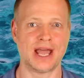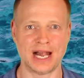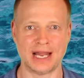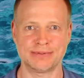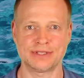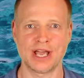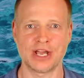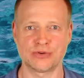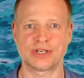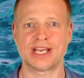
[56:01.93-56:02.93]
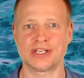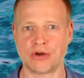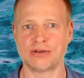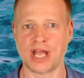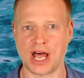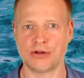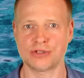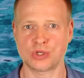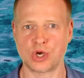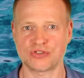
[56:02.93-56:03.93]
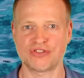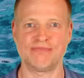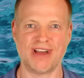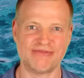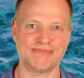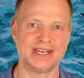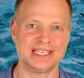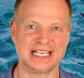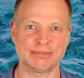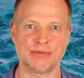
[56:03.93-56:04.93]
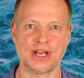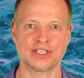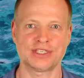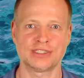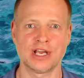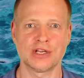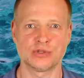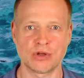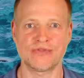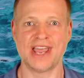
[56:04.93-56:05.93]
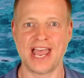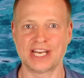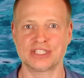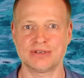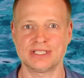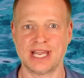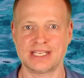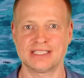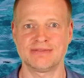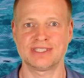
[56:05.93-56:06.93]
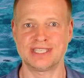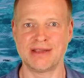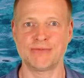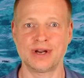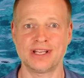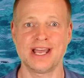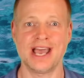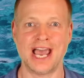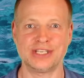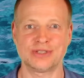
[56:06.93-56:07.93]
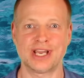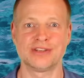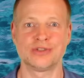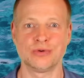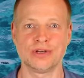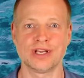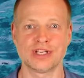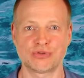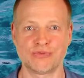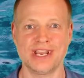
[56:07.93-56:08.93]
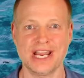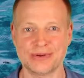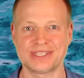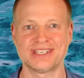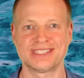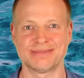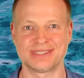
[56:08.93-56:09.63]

helps, you cannot outsource the mathematical operations during the actual test in the same way as you can do it through the ecosystem